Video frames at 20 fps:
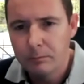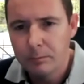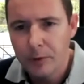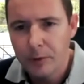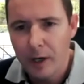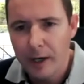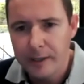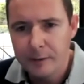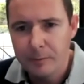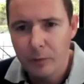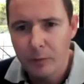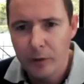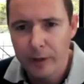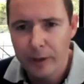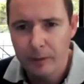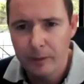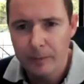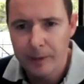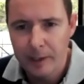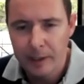price
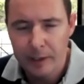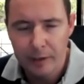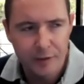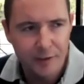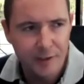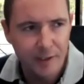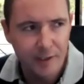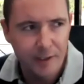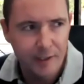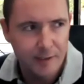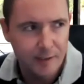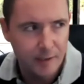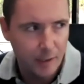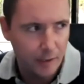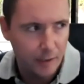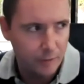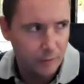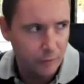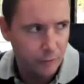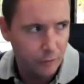point? I mean, like you say, these
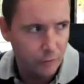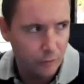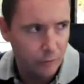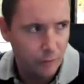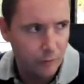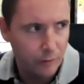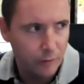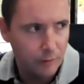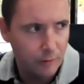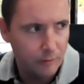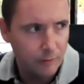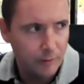aren't your